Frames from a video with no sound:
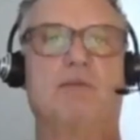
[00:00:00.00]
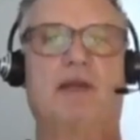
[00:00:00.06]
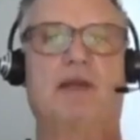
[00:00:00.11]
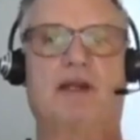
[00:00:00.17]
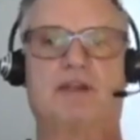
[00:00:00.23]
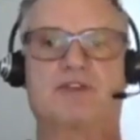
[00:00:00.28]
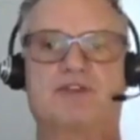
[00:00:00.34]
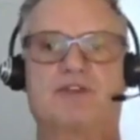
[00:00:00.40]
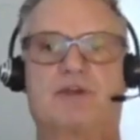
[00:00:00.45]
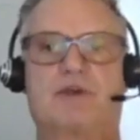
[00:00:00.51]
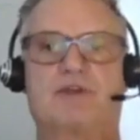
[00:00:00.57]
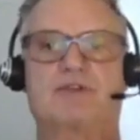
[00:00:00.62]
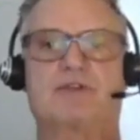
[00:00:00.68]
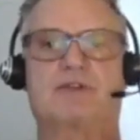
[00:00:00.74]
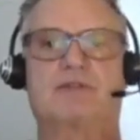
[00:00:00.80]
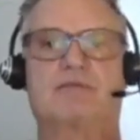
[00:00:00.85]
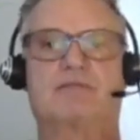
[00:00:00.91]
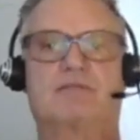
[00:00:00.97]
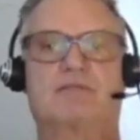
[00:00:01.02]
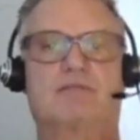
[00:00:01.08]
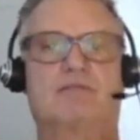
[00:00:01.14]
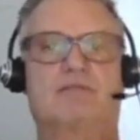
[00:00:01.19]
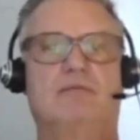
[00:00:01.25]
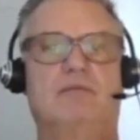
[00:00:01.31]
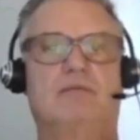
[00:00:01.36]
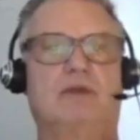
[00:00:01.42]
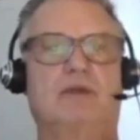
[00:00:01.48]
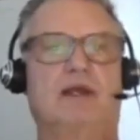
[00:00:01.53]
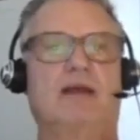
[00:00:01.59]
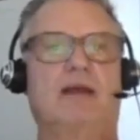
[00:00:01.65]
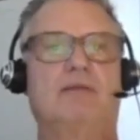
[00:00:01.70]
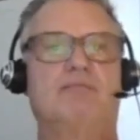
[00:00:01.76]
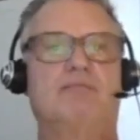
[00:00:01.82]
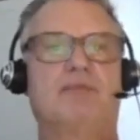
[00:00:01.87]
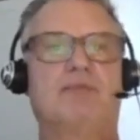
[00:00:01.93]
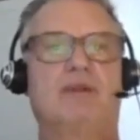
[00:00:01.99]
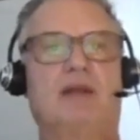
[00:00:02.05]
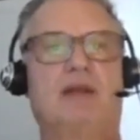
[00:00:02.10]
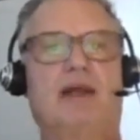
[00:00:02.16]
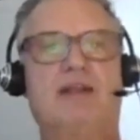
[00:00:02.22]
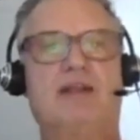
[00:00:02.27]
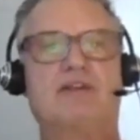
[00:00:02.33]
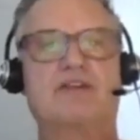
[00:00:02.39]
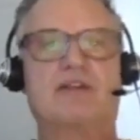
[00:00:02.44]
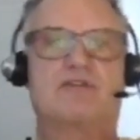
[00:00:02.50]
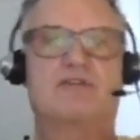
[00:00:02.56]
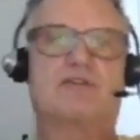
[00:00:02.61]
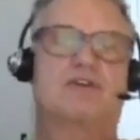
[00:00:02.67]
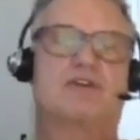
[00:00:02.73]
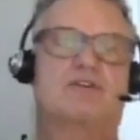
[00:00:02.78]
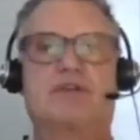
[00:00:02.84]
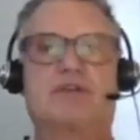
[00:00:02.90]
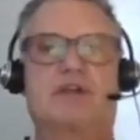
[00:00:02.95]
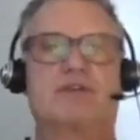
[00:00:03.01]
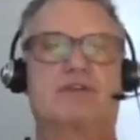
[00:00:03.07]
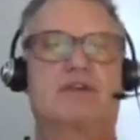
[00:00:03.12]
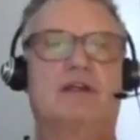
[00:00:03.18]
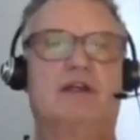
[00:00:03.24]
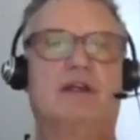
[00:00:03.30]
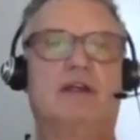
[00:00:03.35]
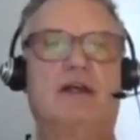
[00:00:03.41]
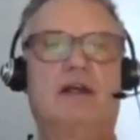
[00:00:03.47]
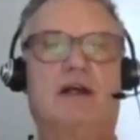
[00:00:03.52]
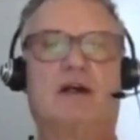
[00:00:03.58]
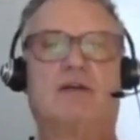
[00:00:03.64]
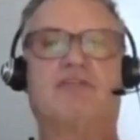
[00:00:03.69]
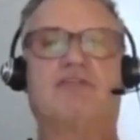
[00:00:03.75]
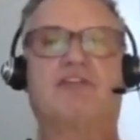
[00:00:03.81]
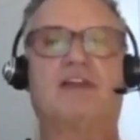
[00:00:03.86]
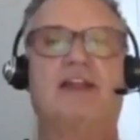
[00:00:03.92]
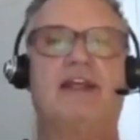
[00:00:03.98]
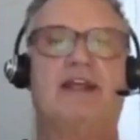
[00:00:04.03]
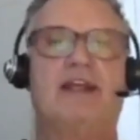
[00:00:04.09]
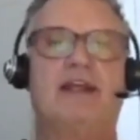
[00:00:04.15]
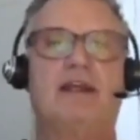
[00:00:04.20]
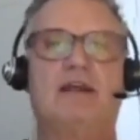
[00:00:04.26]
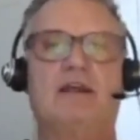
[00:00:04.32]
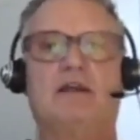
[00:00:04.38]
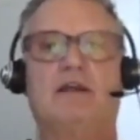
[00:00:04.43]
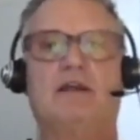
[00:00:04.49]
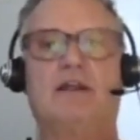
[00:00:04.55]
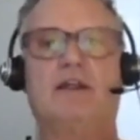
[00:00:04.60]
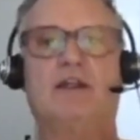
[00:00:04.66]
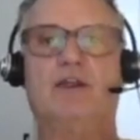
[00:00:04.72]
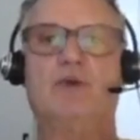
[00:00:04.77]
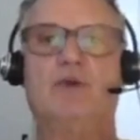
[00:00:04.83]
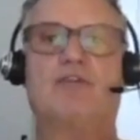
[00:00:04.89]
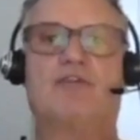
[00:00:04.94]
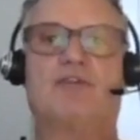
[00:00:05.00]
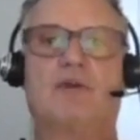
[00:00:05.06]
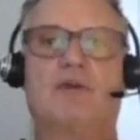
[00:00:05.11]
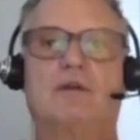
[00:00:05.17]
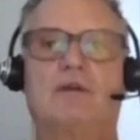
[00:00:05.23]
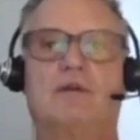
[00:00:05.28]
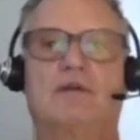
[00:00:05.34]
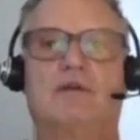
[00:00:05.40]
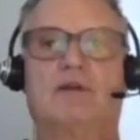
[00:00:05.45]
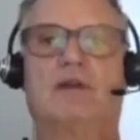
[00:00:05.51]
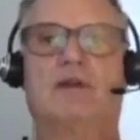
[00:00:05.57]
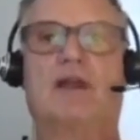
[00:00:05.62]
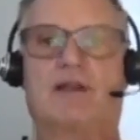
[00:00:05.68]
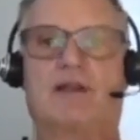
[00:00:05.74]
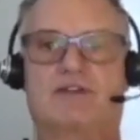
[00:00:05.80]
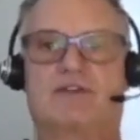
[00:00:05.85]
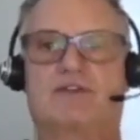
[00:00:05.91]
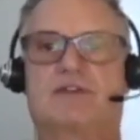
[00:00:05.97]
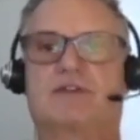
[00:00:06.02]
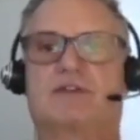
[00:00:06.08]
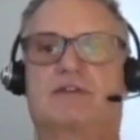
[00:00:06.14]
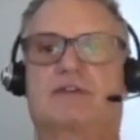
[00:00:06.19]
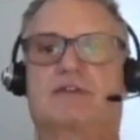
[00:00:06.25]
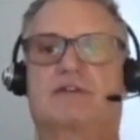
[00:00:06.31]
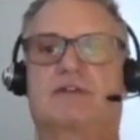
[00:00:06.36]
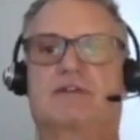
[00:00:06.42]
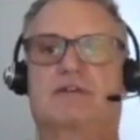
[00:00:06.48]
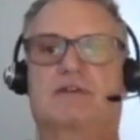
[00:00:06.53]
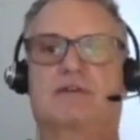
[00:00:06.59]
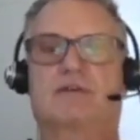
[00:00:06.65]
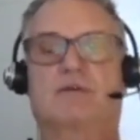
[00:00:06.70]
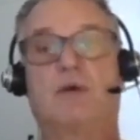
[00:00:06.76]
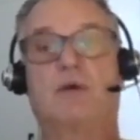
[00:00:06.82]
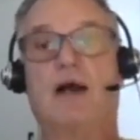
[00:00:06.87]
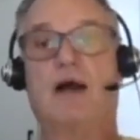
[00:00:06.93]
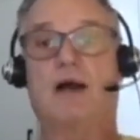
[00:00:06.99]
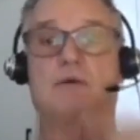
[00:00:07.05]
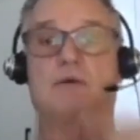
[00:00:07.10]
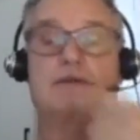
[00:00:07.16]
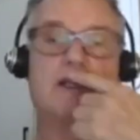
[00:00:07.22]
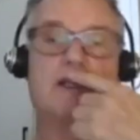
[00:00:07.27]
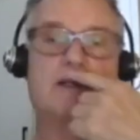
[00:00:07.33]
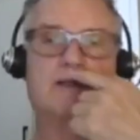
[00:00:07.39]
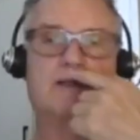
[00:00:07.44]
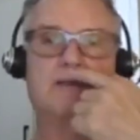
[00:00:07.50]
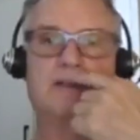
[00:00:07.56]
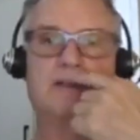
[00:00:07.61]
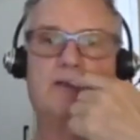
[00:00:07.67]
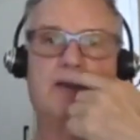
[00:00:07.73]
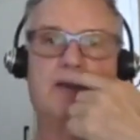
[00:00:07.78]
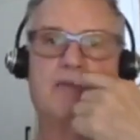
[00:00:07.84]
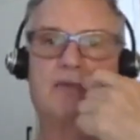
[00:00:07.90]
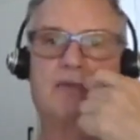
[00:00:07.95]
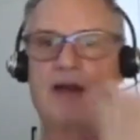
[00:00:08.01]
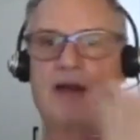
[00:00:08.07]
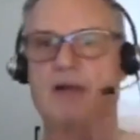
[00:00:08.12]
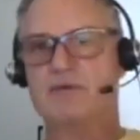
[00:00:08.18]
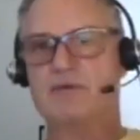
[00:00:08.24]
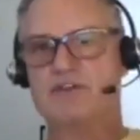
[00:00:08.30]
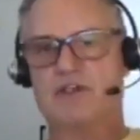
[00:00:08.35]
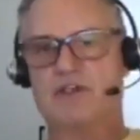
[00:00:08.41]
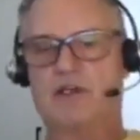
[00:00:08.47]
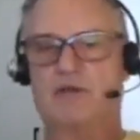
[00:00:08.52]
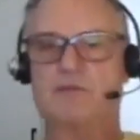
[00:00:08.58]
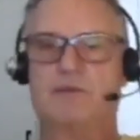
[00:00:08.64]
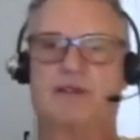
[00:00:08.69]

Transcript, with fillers: Okay? And he says, verse twenty-two says, uh, flee youthful lusts. Wow, I wish I could have done that when I was young, but